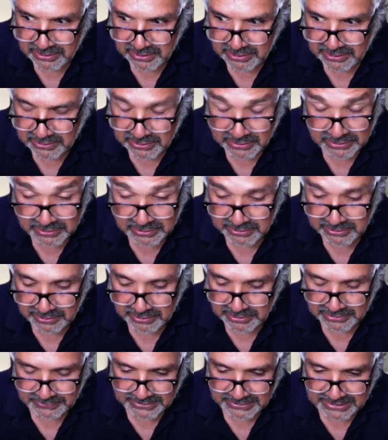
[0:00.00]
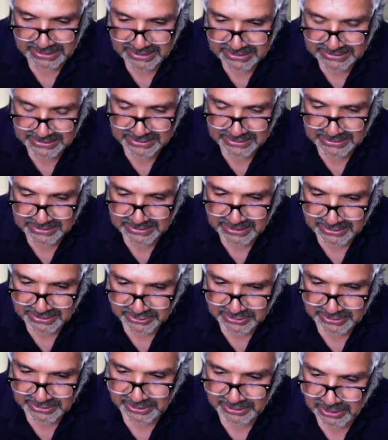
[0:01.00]
just in the last few days is
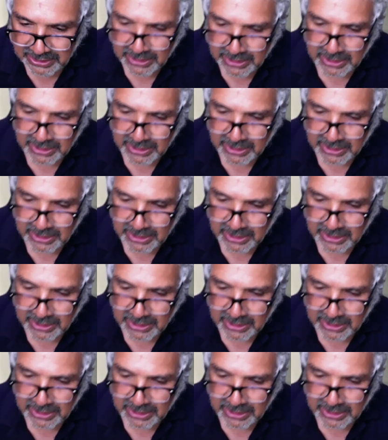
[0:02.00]
actually